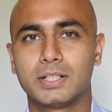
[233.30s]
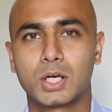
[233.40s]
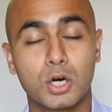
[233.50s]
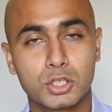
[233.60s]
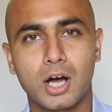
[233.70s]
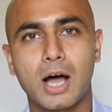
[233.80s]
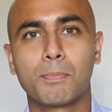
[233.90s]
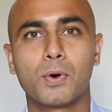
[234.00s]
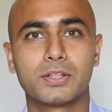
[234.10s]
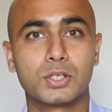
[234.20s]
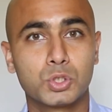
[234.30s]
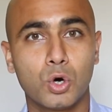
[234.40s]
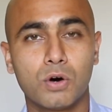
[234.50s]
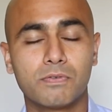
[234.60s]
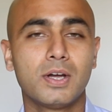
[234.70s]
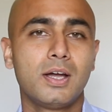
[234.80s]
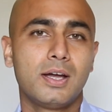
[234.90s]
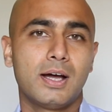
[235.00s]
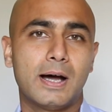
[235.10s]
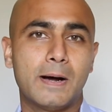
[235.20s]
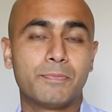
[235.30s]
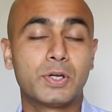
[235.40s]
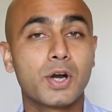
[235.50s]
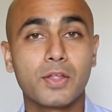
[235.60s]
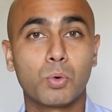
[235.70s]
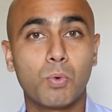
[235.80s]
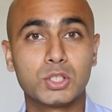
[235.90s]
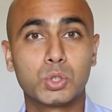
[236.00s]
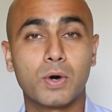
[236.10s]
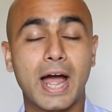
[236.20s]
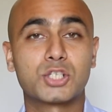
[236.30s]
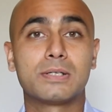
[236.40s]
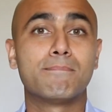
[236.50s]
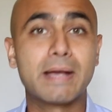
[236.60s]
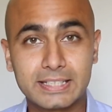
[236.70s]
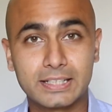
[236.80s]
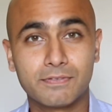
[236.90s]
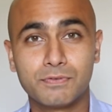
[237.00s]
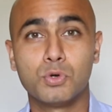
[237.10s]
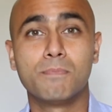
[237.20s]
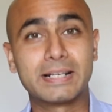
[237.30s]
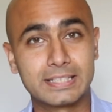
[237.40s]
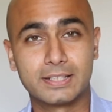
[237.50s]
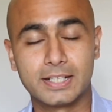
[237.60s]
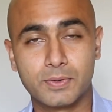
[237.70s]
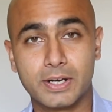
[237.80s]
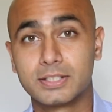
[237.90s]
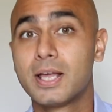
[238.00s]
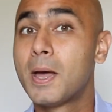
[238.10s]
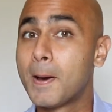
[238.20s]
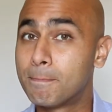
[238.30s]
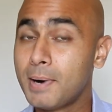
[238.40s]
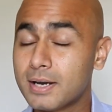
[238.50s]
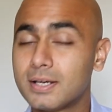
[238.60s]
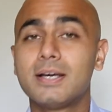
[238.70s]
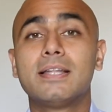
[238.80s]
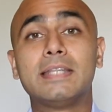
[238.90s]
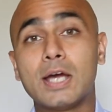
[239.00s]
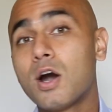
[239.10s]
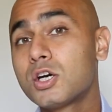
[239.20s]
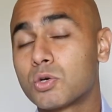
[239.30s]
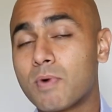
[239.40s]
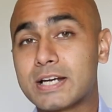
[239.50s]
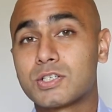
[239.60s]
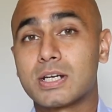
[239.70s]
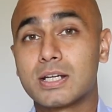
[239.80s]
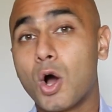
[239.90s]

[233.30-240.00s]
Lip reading: cooktop or at the stove. They're not the ones who are actually mixing the food, mixing the ingredients. But they are directing